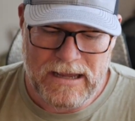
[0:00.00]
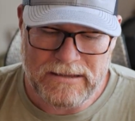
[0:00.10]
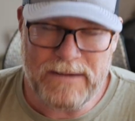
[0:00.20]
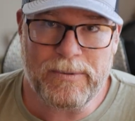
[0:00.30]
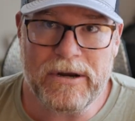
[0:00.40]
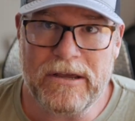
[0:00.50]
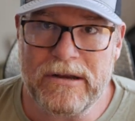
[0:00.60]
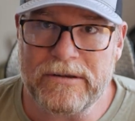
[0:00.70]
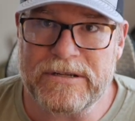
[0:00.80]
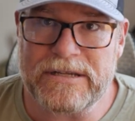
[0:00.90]
Did pretty
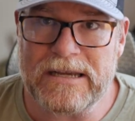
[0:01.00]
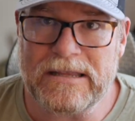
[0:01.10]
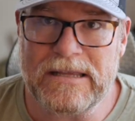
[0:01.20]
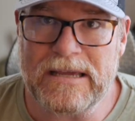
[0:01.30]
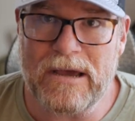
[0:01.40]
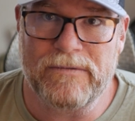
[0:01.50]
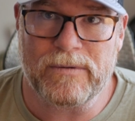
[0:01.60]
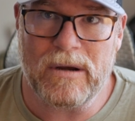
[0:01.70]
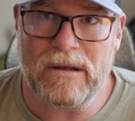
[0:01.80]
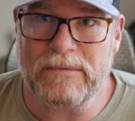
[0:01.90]
good on this thing. I think
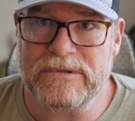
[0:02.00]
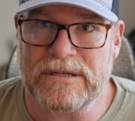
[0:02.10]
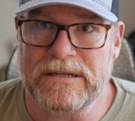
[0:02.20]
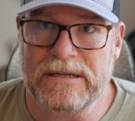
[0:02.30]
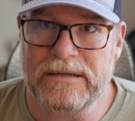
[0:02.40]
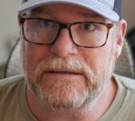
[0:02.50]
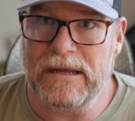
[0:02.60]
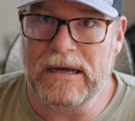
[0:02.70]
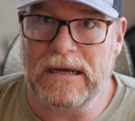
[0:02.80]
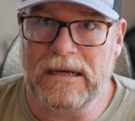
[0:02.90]
overall I was in the
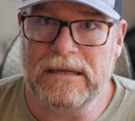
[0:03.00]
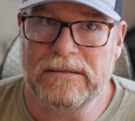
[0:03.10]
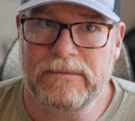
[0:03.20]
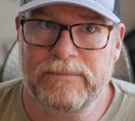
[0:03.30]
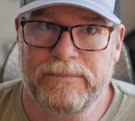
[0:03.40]
uh,